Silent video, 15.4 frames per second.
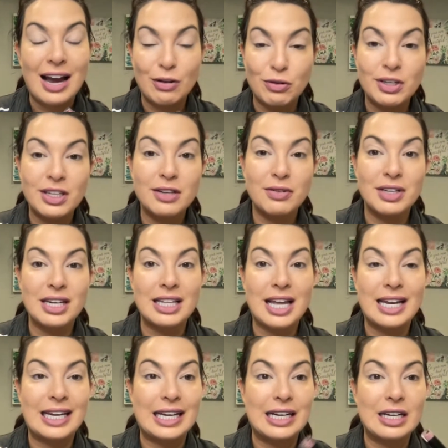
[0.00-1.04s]
I really, really
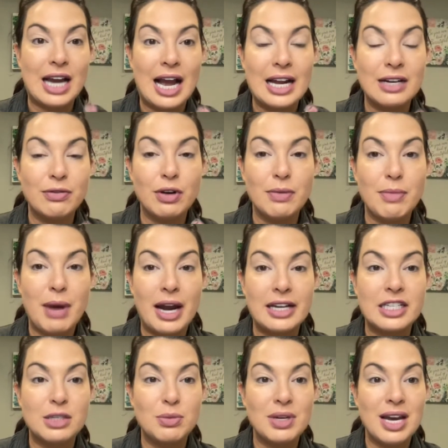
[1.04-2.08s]
like it. It kind of
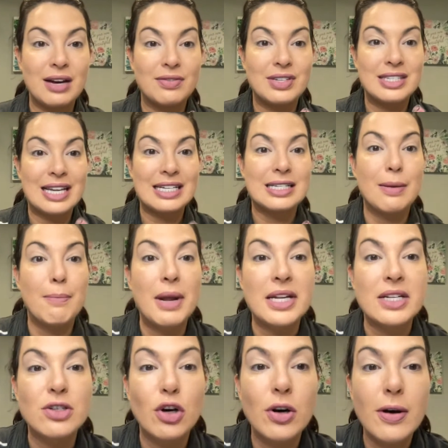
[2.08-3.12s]
reminds me of
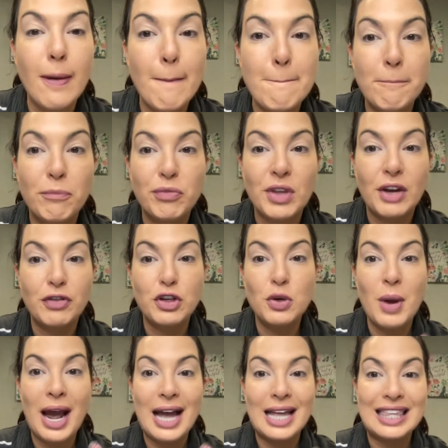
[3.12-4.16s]
Sentimental. If
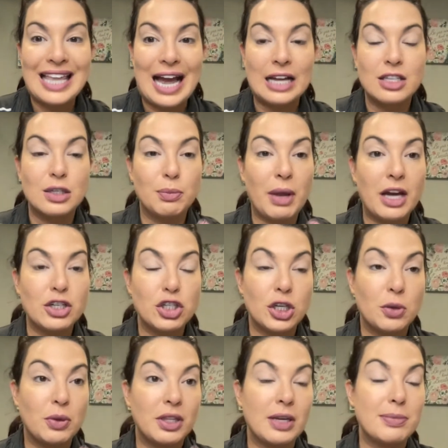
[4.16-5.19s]
you had that splash
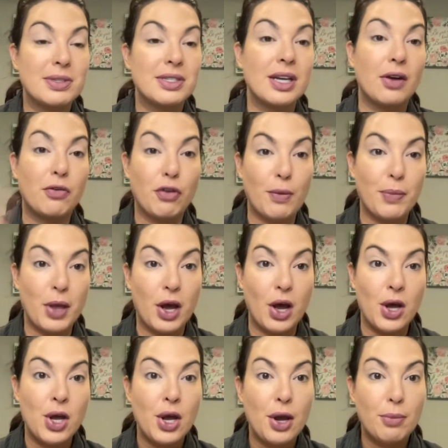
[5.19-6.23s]
liquid lipstick from the
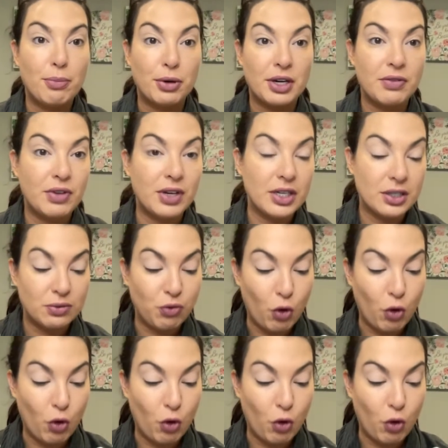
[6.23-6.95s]
previous